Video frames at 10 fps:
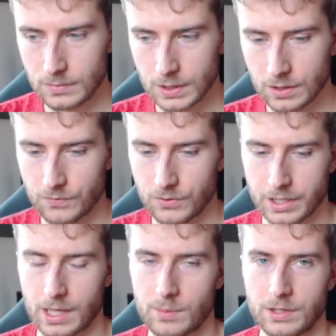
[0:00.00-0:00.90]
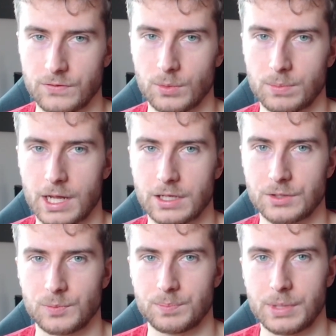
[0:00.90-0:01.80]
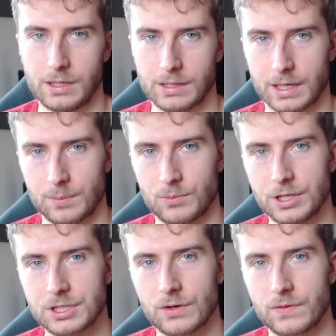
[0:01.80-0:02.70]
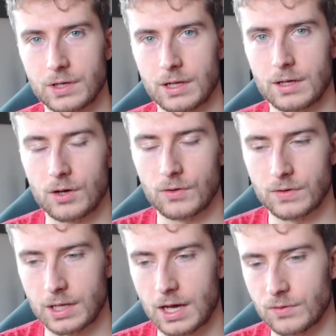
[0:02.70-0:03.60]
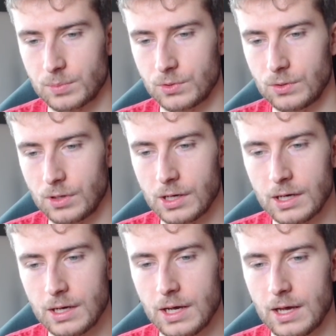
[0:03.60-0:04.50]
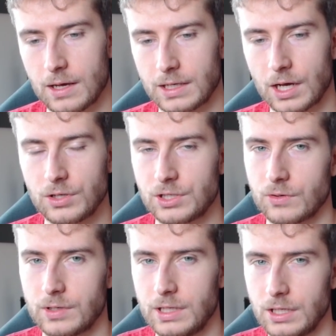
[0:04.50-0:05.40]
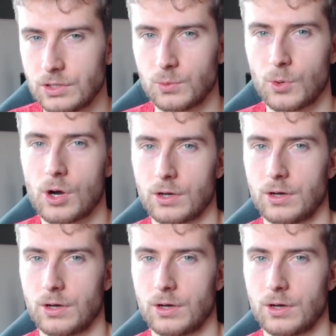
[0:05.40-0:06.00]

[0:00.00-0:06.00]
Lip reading: So for example, if you plan to build like a bridge over a lava pool, now you don't need to walk on